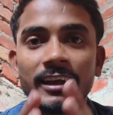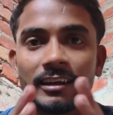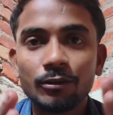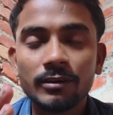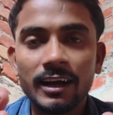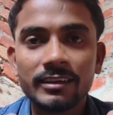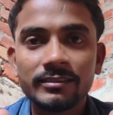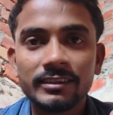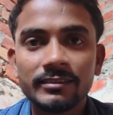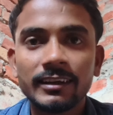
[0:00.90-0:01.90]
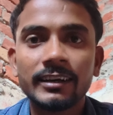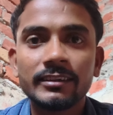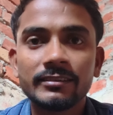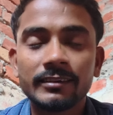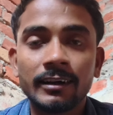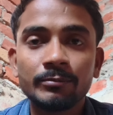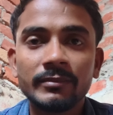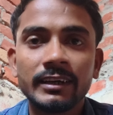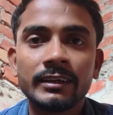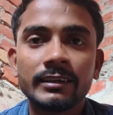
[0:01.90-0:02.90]
Hello guys, this side is
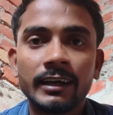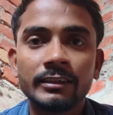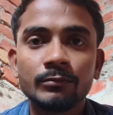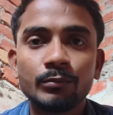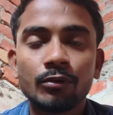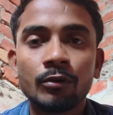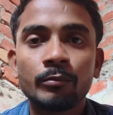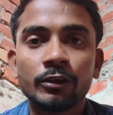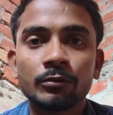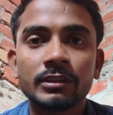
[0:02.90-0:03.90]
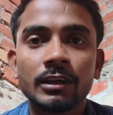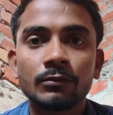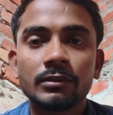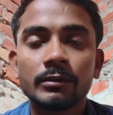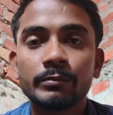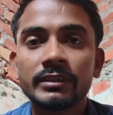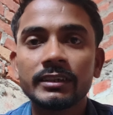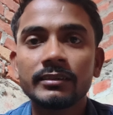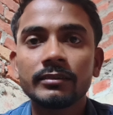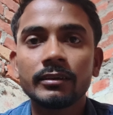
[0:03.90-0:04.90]
Ram and I am from Ayodhya, Uttar
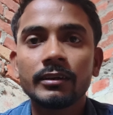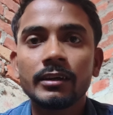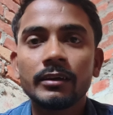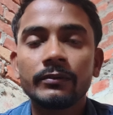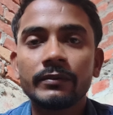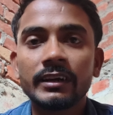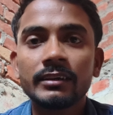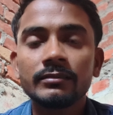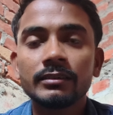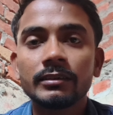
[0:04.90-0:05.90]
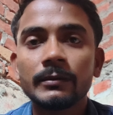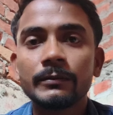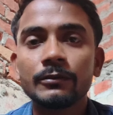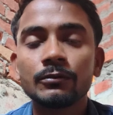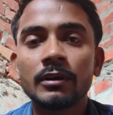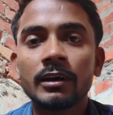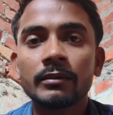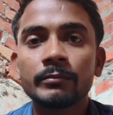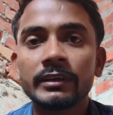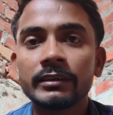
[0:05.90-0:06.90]
Pradesh. Friends, if you are
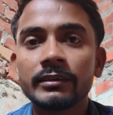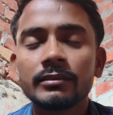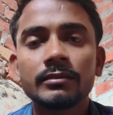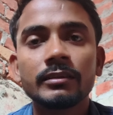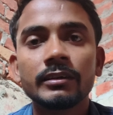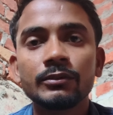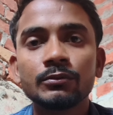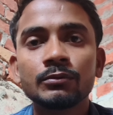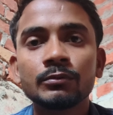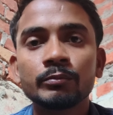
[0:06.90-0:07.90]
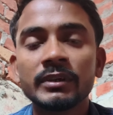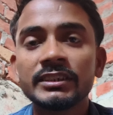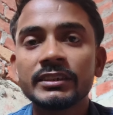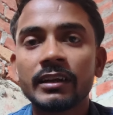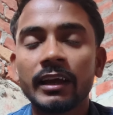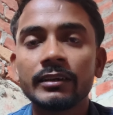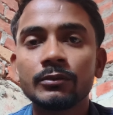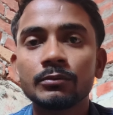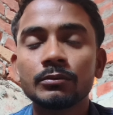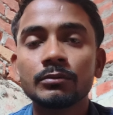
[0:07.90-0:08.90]
beginner, then you must try
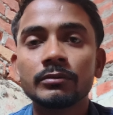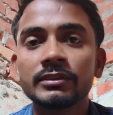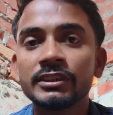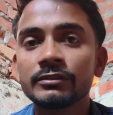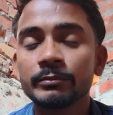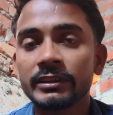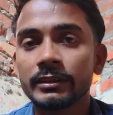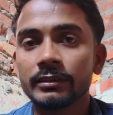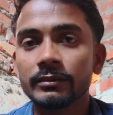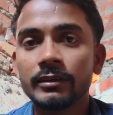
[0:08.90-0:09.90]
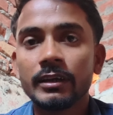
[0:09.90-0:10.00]
to this method.